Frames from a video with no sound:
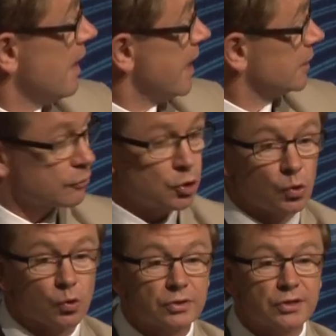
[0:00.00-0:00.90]
And of
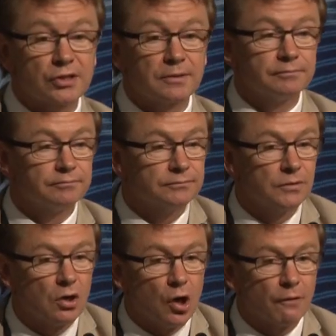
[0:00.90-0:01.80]
course,
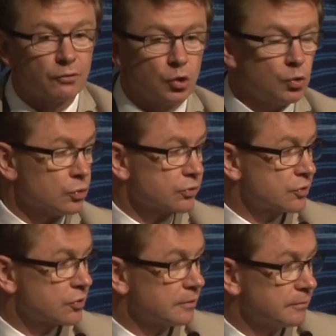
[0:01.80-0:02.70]
of
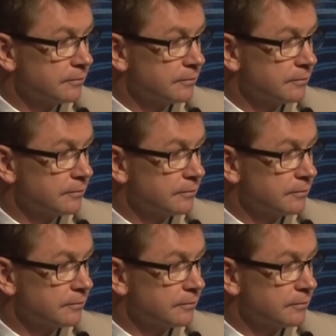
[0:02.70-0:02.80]
course,